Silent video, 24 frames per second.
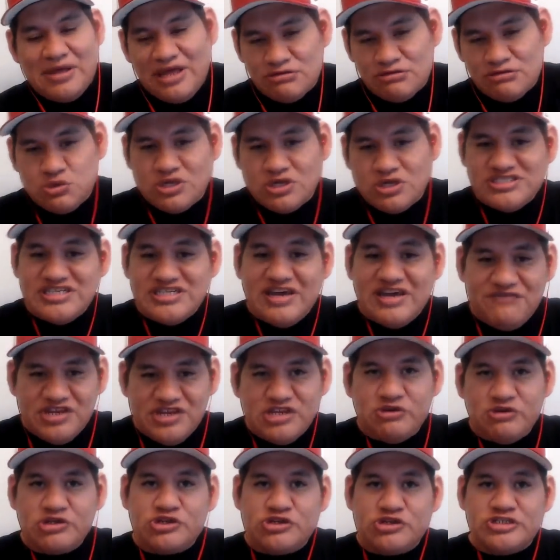I was watching that
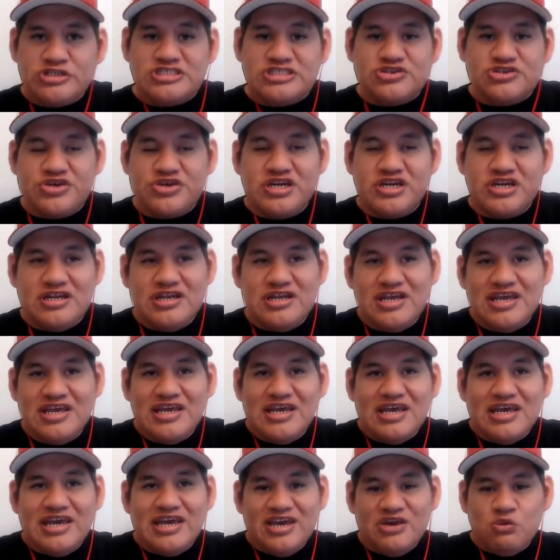video with Chris Green
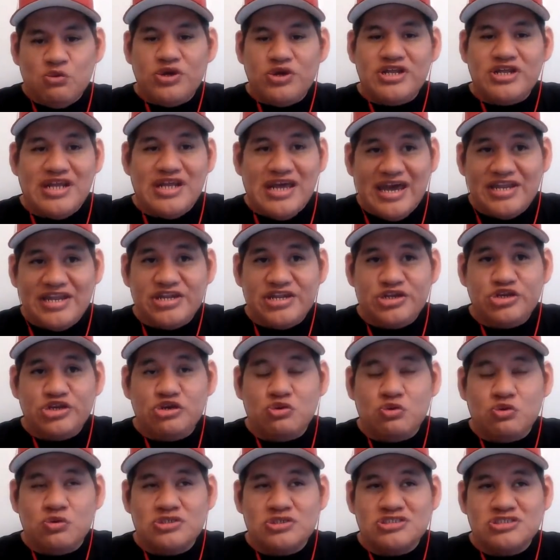and what it had to
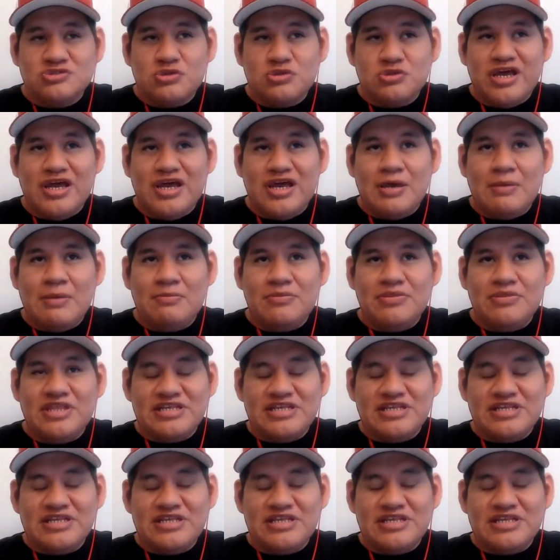do was um,